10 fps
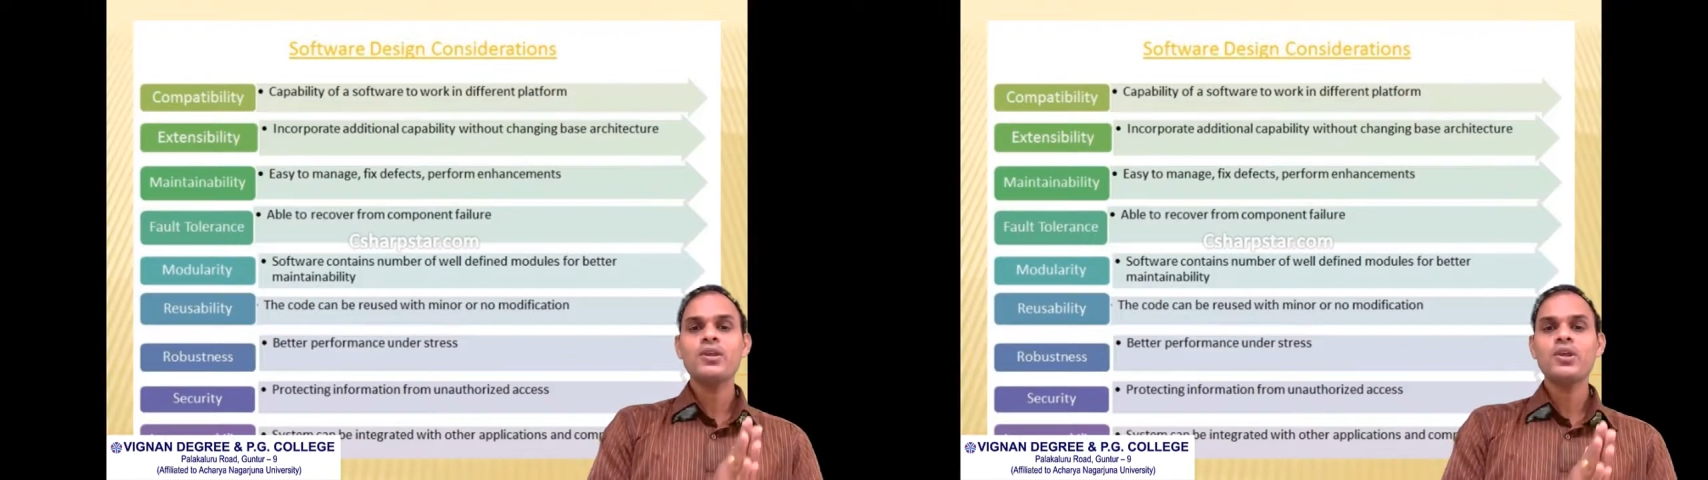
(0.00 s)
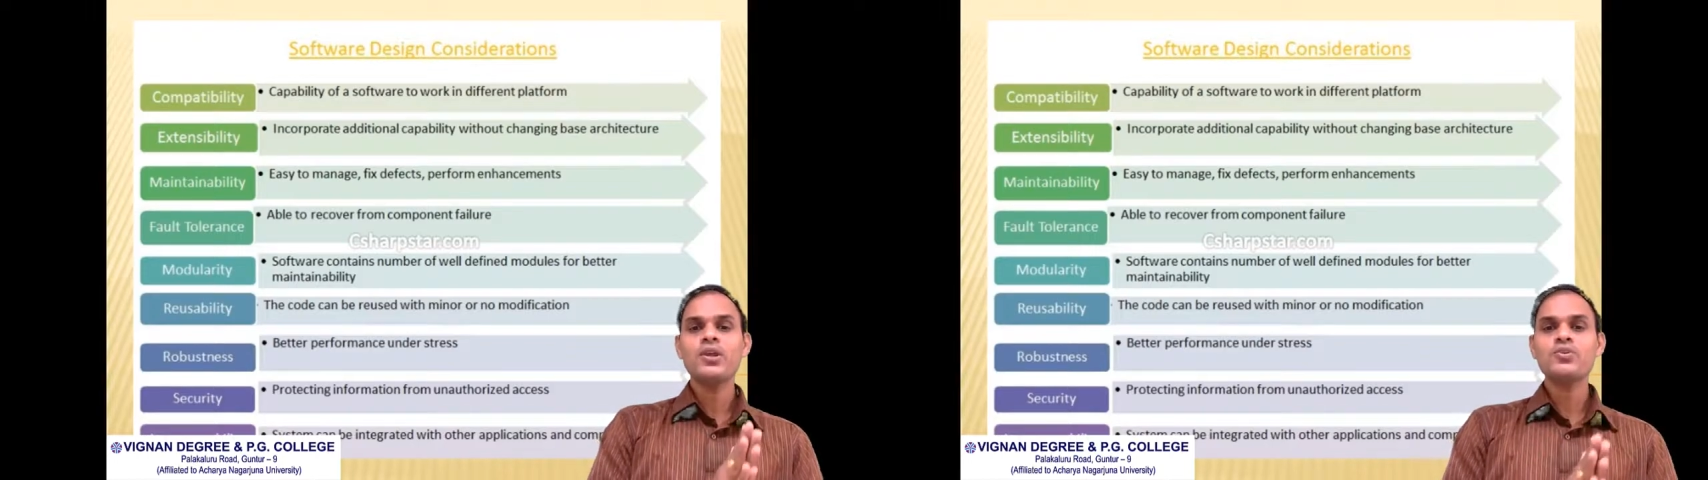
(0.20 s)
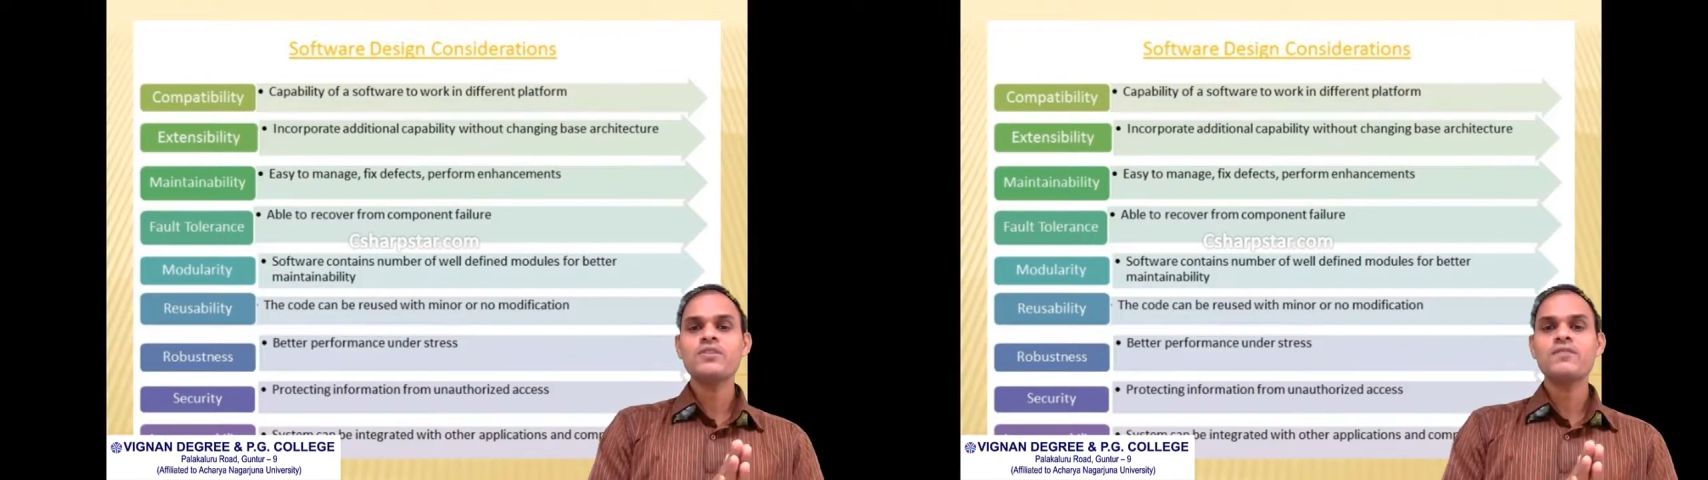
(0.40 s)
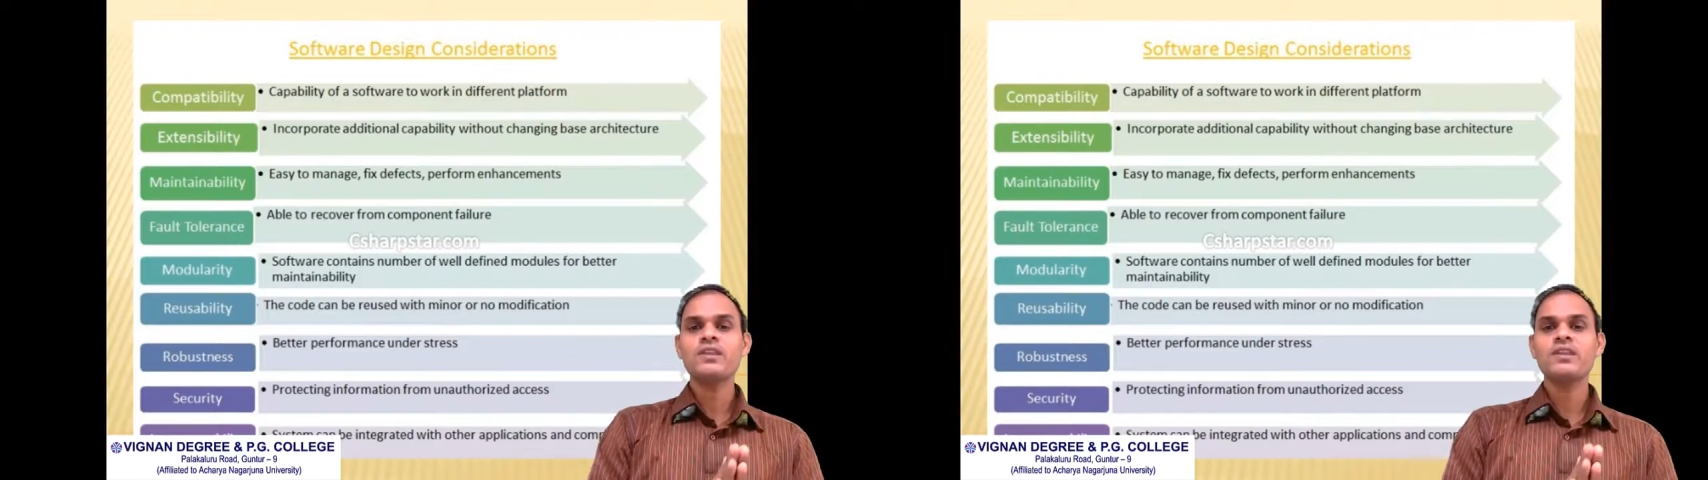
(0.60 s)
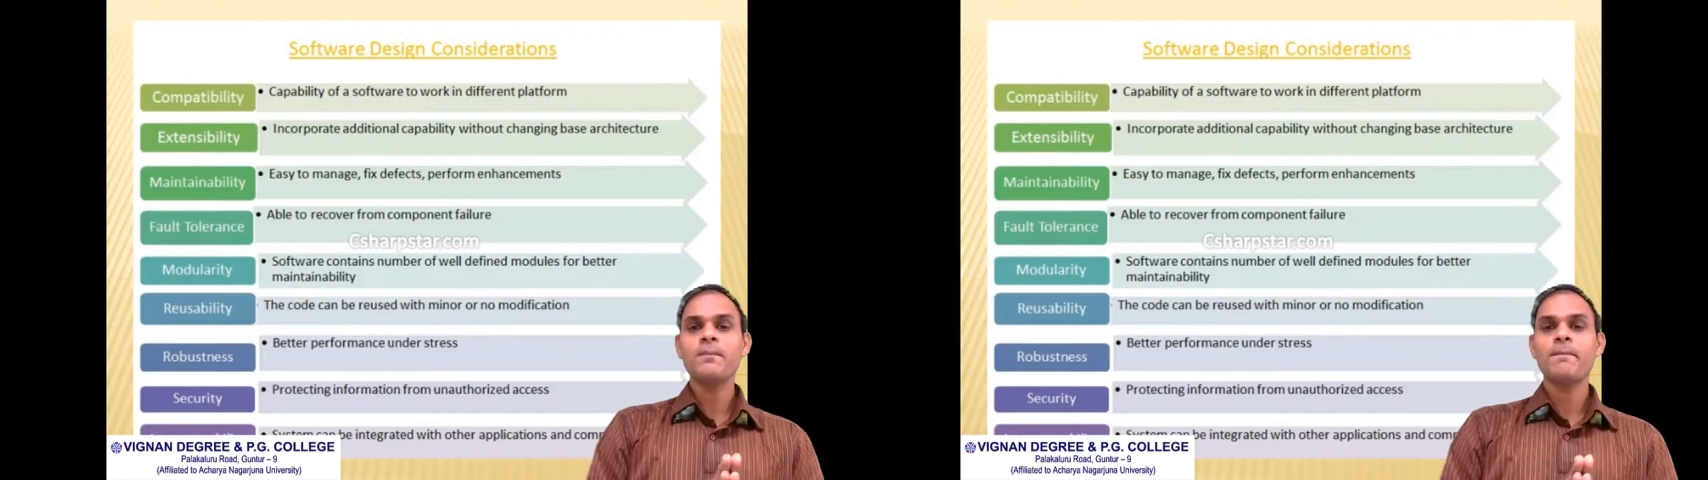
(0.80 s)
reused
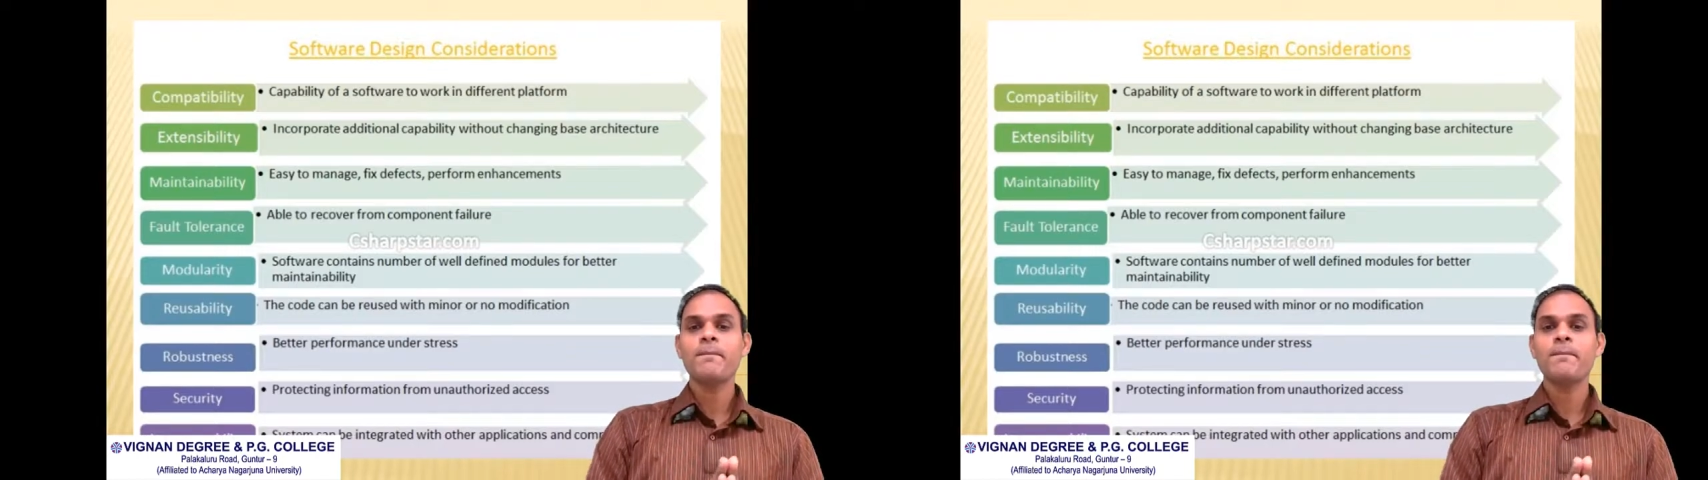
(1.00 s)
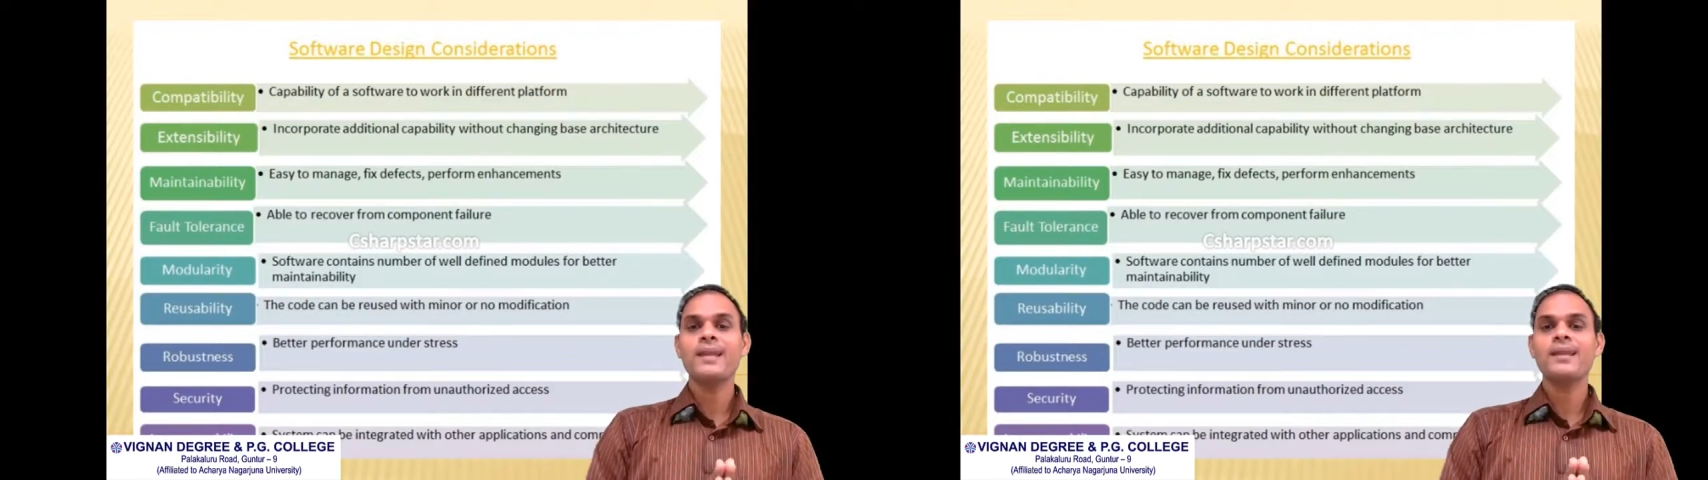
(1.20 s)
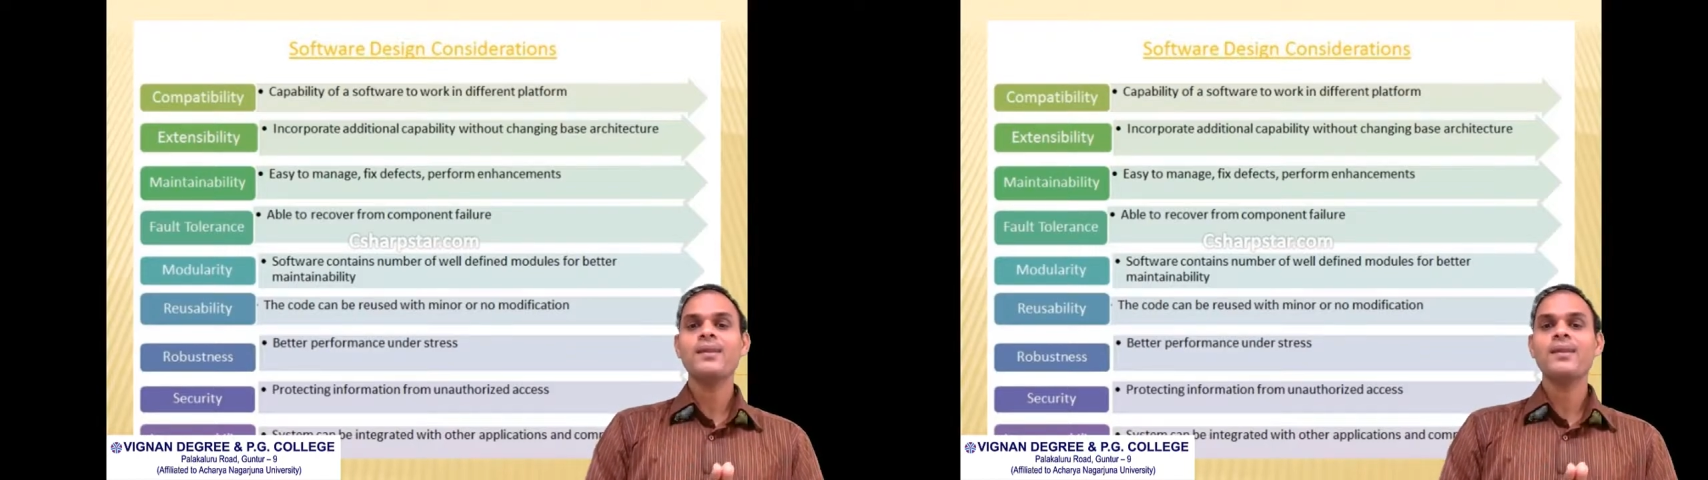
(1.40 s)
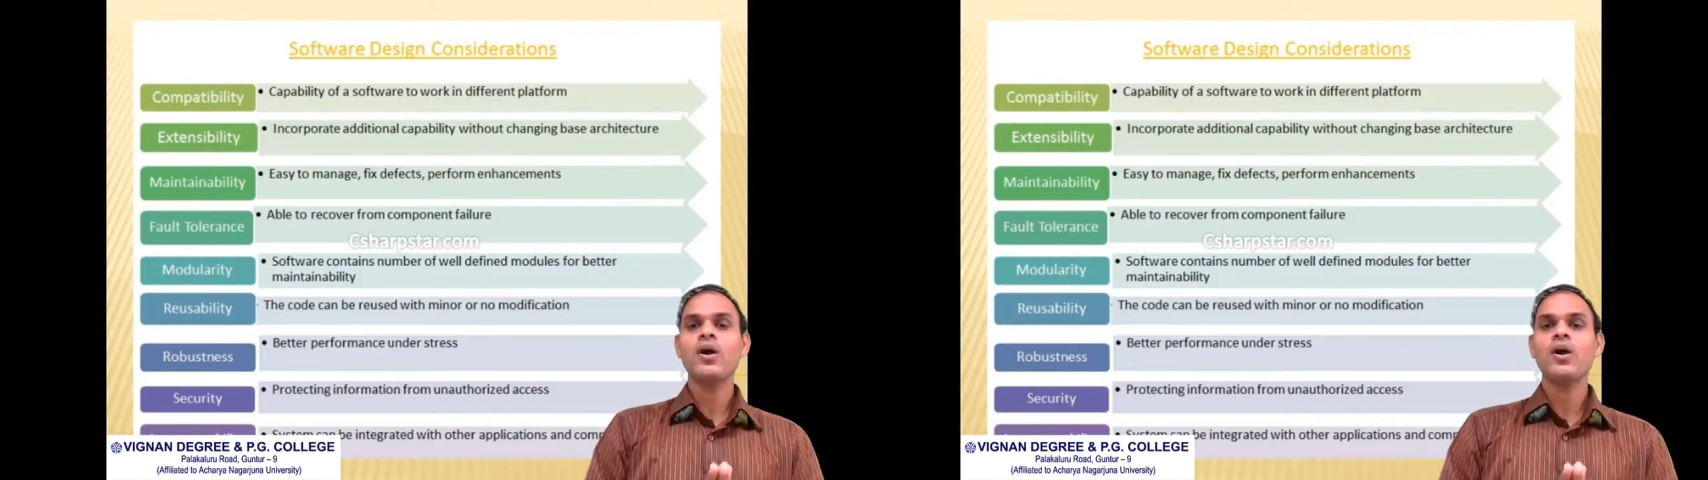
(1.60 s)
with minor